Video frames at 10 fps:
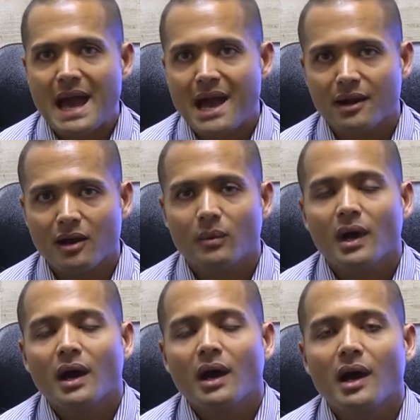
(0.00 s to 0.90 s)
up
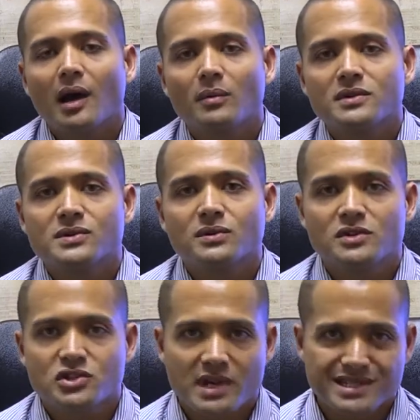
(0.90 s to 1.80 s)
to the
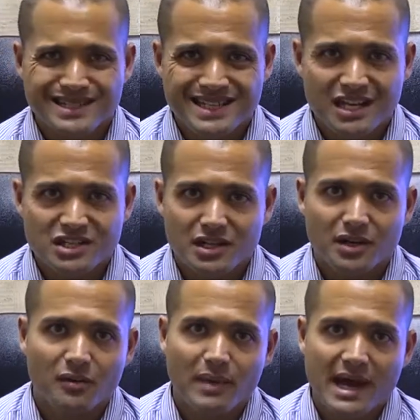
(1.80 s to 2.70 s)
stress and tension in our
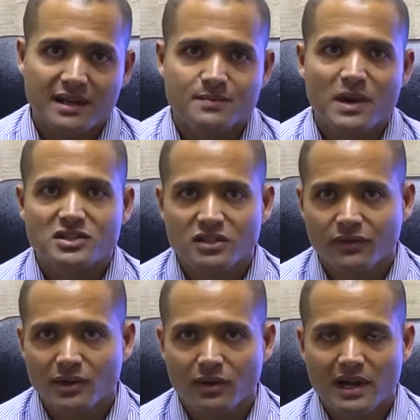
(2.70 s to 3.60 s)
back, especially if we don't
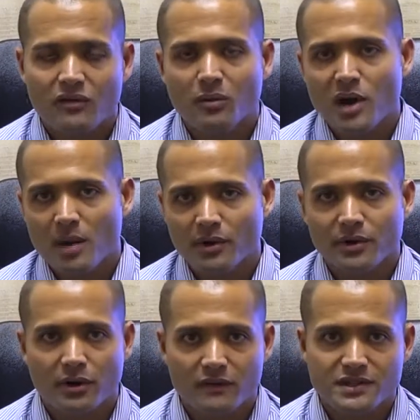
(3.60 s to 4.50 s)
have the proper curves
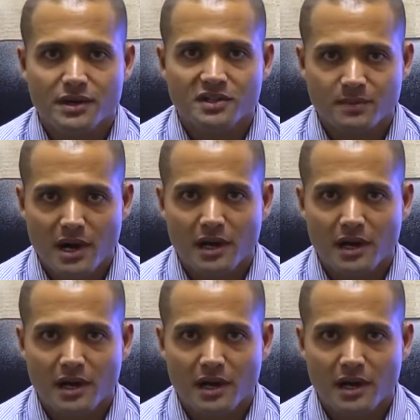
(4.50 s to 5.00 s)
in our spine.